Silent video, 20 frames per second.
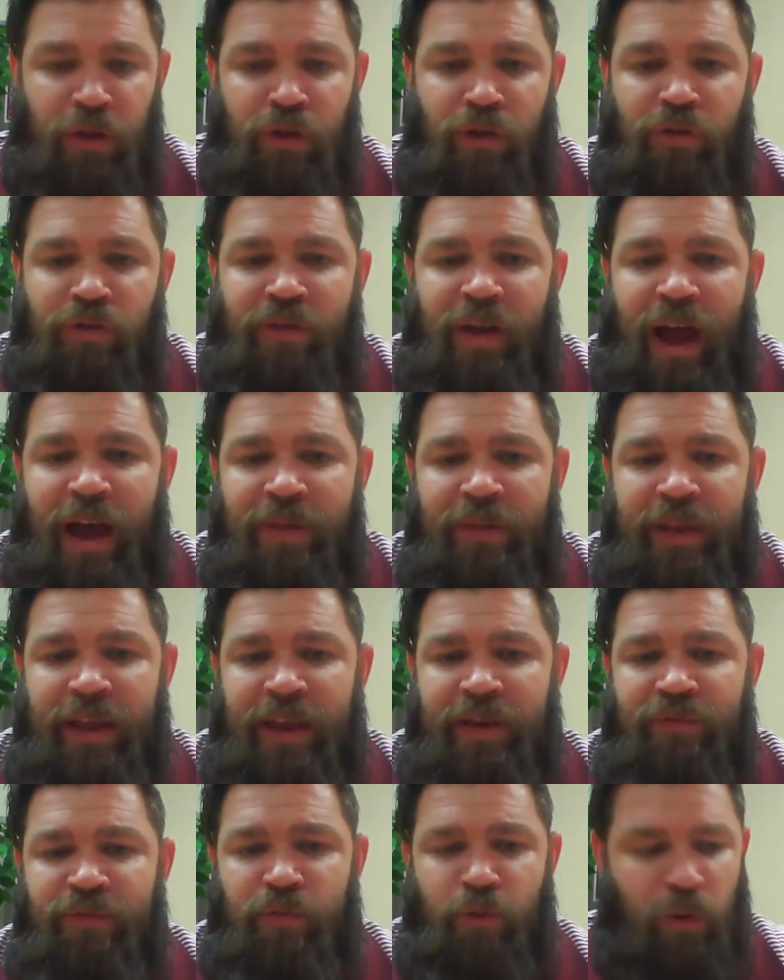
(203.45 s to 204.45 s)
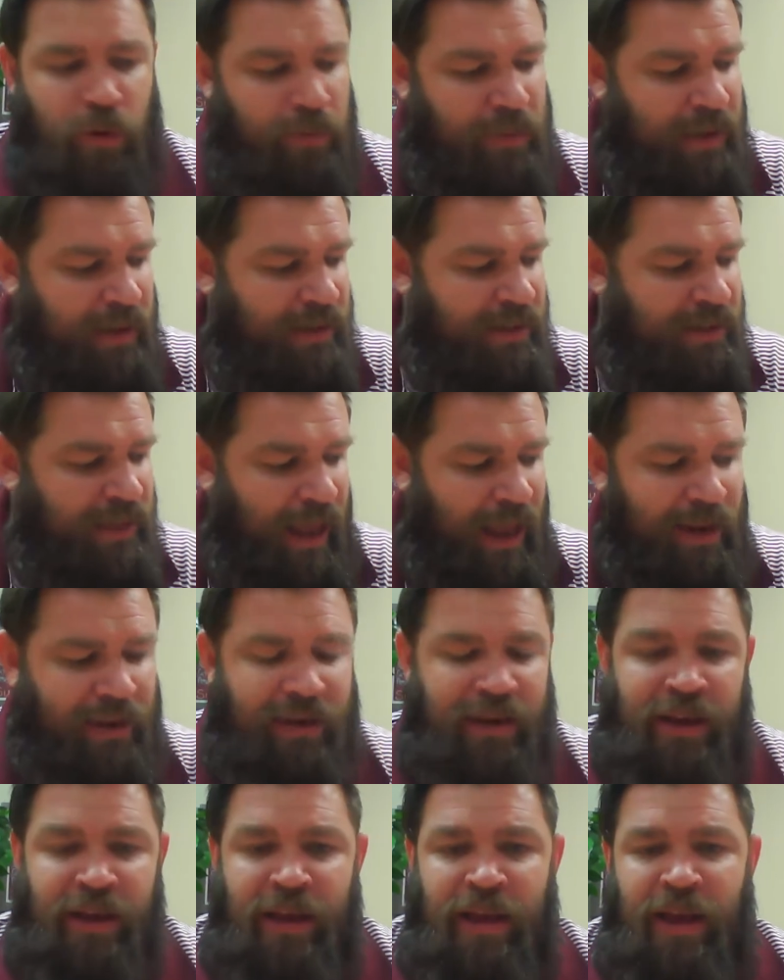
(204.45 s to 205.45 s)
you've gotten the informed
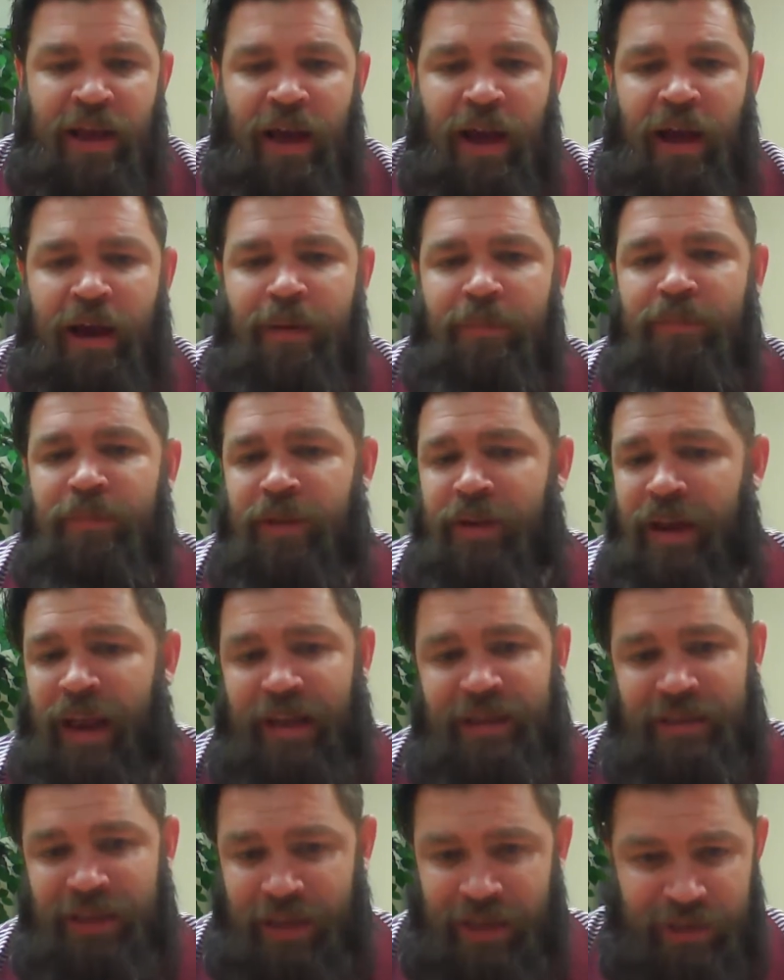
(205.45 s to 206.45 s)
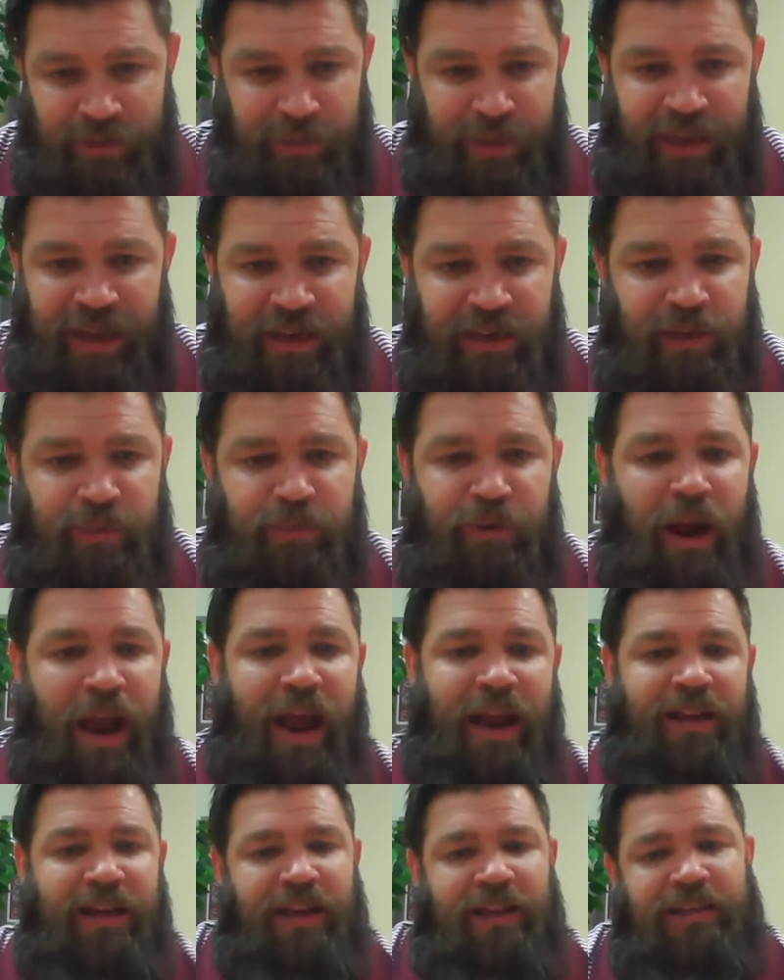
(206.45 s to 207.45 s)
consent, the next thing is begin to
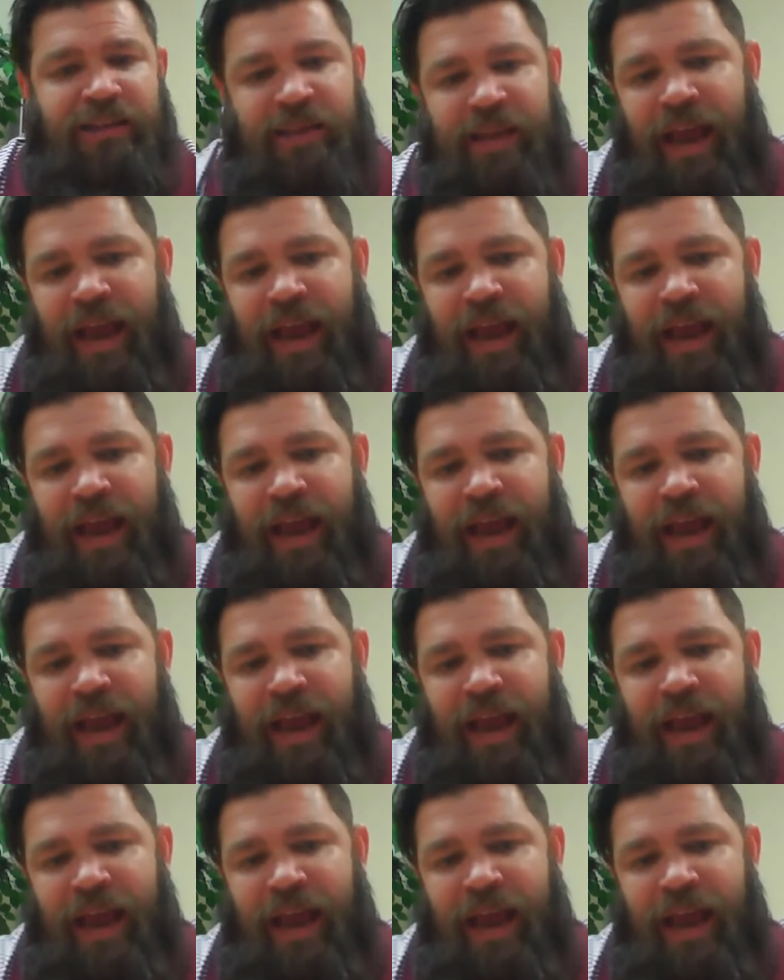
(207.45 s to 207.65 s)
practice.